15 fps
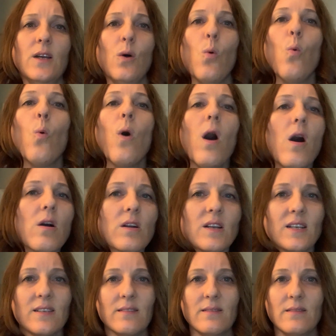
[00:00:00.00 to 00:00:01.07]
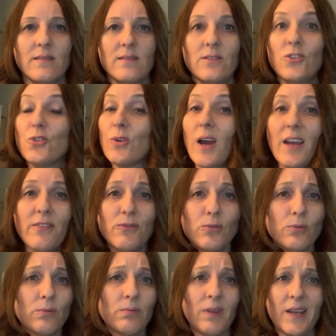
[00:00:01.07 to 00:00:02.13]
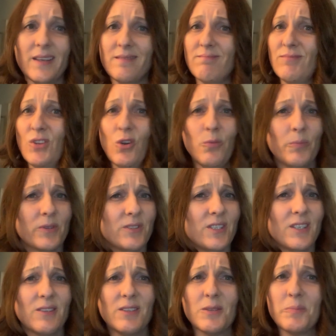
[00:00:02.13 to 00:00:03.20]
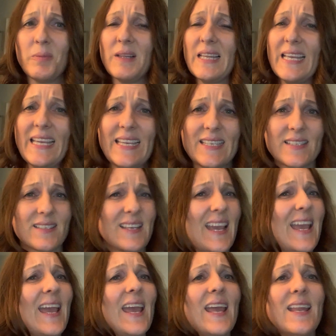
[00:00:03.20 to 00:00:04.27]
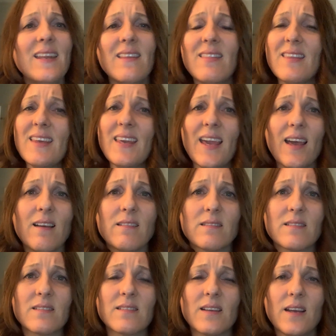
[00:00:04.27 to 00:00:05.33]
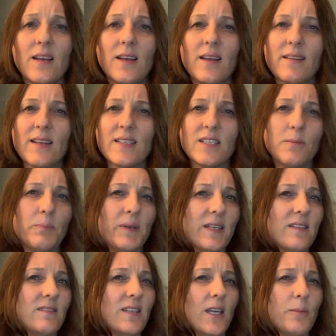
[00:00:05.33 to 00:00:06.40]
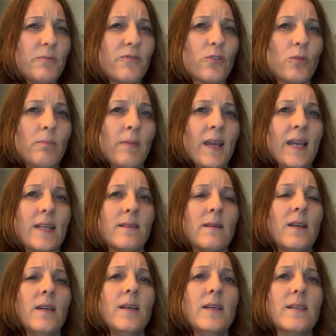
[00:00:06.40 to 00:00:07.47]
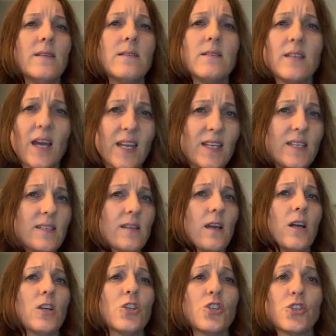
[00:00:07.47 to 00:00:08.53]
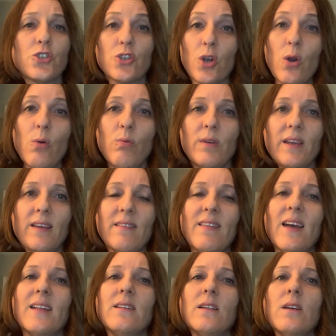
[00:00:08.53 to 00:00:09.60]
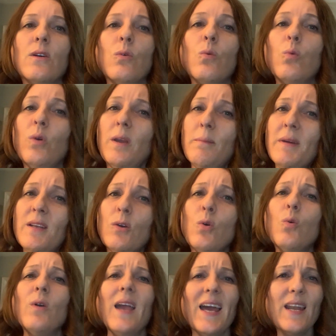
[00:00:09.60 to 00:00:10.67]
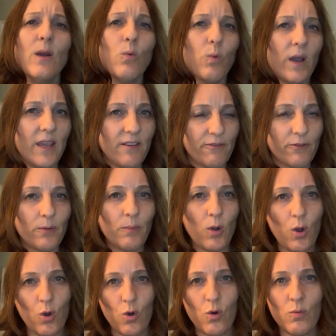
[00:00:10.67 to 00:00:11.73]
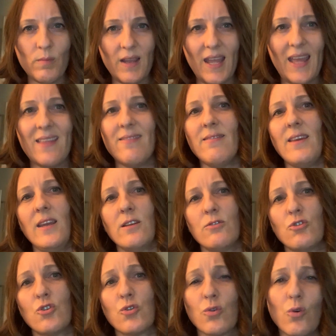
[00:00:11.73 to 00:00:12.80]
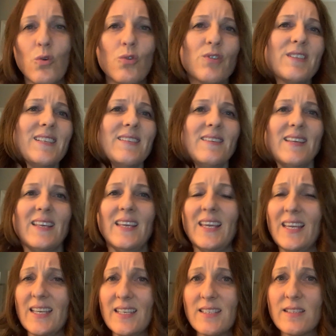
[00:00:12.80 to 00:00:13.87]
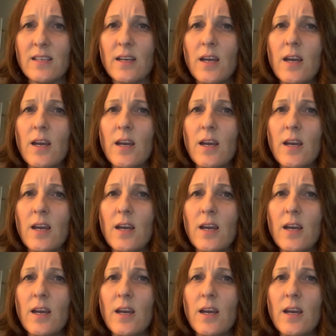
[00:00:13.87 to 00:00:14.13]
walk, drive to no particular place, anything else. That's a big tip for men. Studies are showing that women who get away from home and their chores and the kids